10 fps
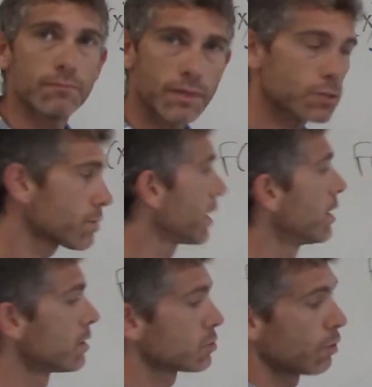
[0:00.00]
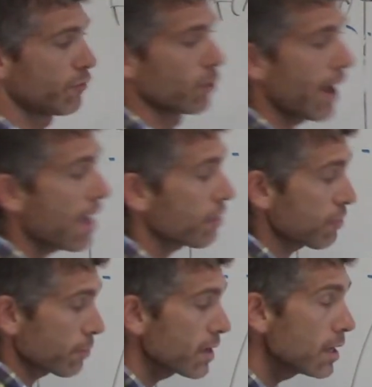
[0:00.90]
That's right. So if we're at
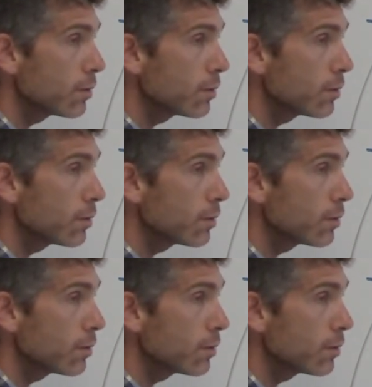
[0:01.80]
3,